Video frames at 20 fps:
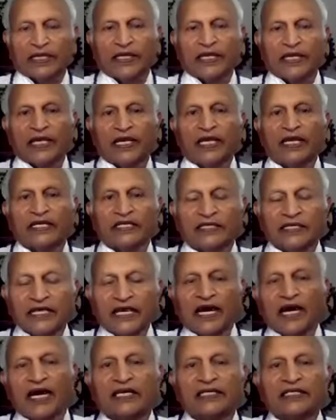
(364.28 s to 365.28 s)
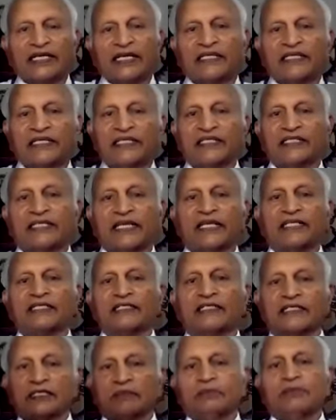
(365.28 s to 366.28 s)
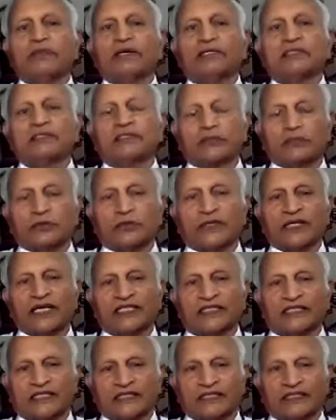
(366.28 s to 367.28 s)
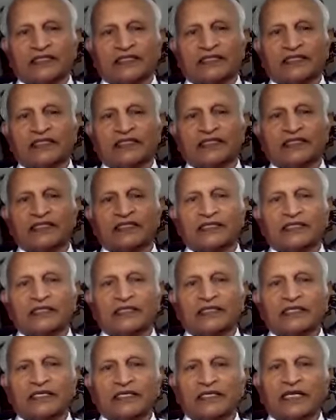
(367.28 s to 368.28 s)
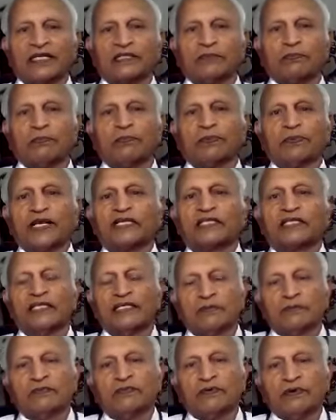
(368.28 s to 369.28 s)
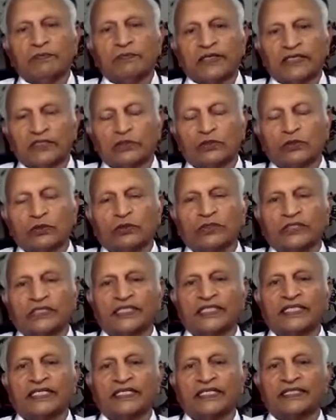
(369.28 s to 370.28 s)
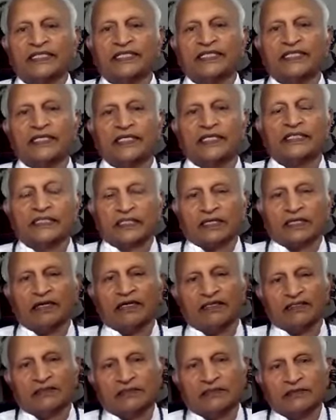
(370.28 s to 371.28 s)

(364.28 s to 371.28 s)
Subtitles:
and God and his energy merged together like pregnant woman to create a child.